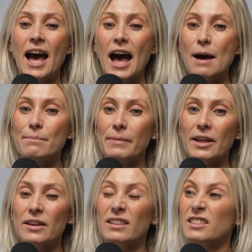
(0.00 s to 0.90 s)

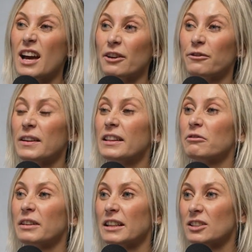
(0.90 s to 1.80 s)
But things like feeling
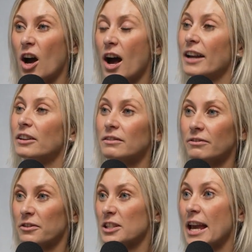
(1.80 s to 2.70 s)
really tired and
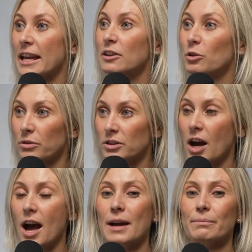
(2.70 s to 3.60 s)
fatigued all the
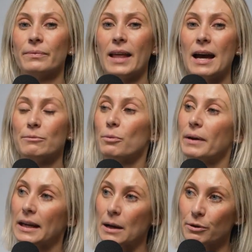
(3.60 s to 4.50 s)
time, not
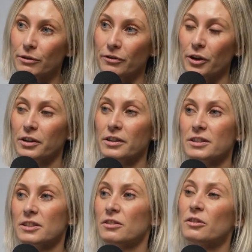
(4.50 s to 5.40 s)
being able to
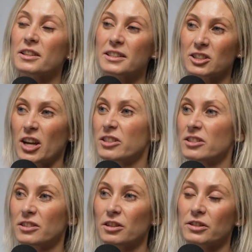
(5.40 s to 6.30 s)
focus, noticing
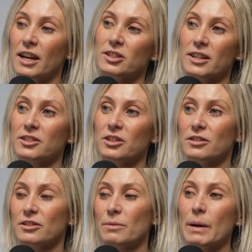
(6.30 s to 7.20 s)
changes to your
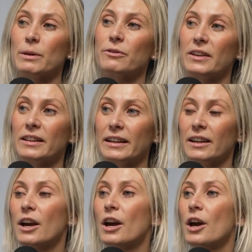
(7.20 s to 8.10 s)
digestion, so maybe feeling
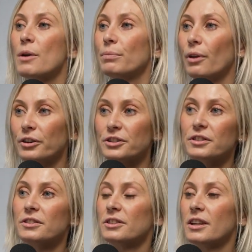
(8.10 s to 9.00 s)

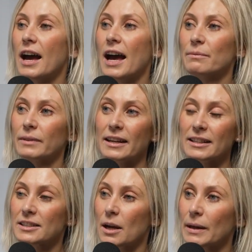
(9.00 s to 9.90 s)
bloated, getting
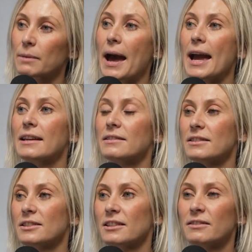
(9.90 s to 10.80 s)
stomach
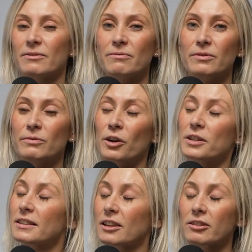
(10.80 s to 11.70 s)
pains,
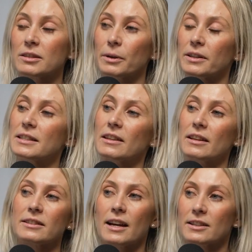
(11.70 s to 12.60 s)
noticing that you're experiencing
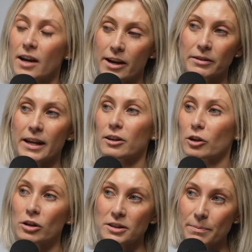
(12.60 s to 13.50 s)
things like diarrhea and
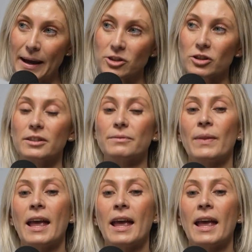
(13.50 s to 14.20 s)
constipation.